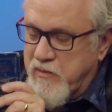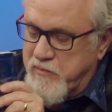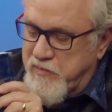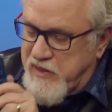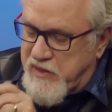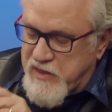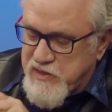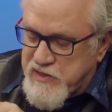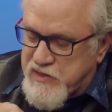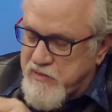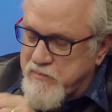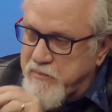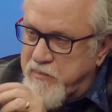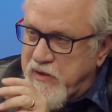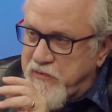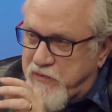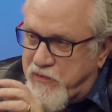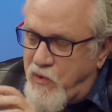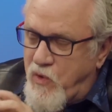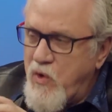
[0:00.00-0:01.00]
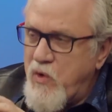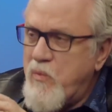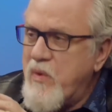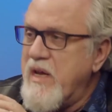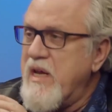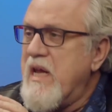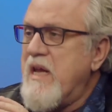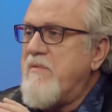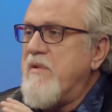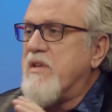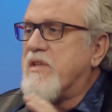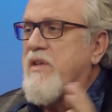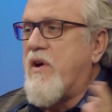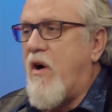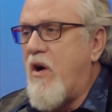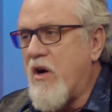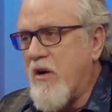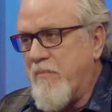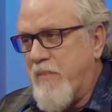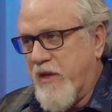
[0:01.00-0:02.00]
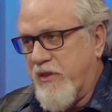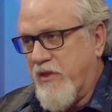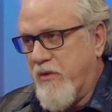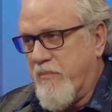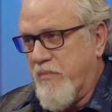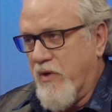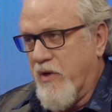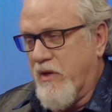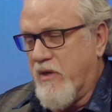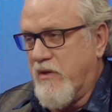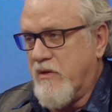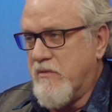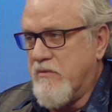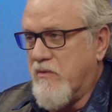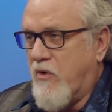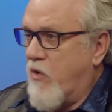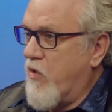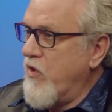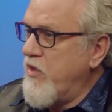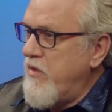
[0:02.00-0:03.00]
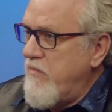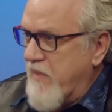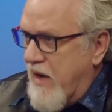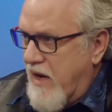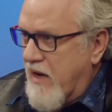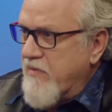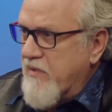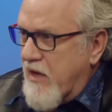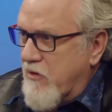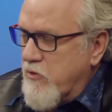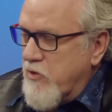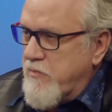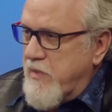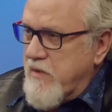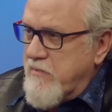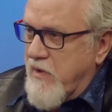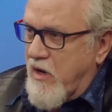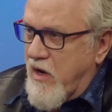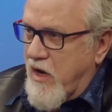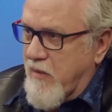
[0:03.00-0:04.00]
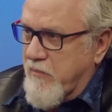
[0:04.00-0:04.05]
Because before we even talk about the book, or the man, that would be